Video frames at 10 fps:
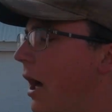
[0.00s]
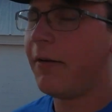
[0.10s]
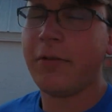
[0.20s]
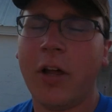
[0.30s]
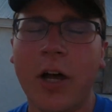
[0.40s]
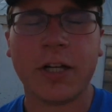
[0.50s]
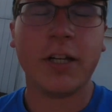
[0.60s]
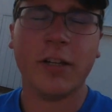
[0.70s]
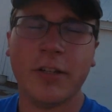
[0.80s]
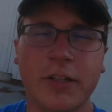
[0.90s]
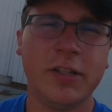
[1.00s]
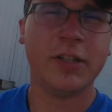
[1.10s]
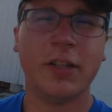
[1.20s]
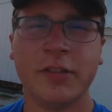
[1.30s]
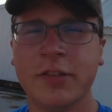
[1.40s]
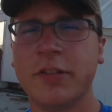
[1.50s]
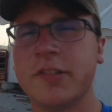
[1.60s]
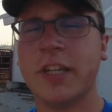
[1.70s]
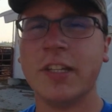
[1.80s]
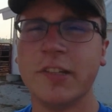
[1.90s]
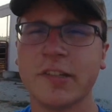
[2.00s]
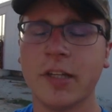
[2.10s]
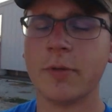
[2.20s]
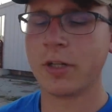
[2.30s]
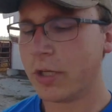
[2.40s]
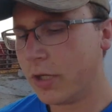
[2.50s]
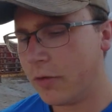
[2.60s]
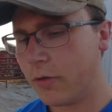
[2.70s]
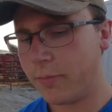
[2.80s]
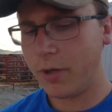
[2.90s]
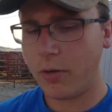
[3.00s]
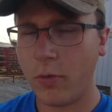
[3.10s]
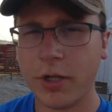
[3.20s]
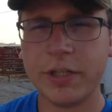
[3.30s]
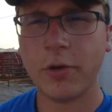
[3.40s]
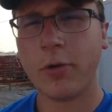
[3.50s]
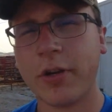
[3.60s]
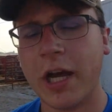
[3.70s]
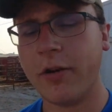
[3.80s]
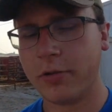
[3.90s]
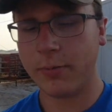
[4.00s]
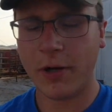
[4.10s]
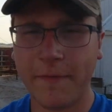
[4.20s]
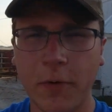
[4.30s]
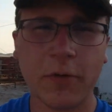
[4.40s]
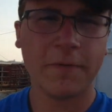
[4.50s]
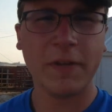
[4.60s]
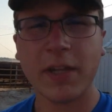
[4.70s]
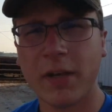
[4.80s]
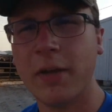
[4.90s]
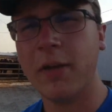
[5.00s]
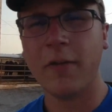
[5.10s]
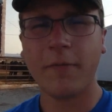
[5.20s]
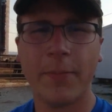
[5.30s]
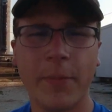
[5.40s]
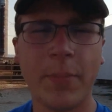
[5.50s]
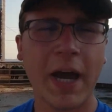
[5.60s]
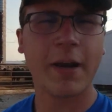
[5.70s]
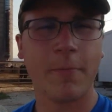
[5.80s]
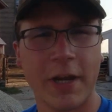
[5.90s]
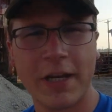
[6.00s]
oblong towards the end of the summer. We're about one door down, or about 4 feet from the bottom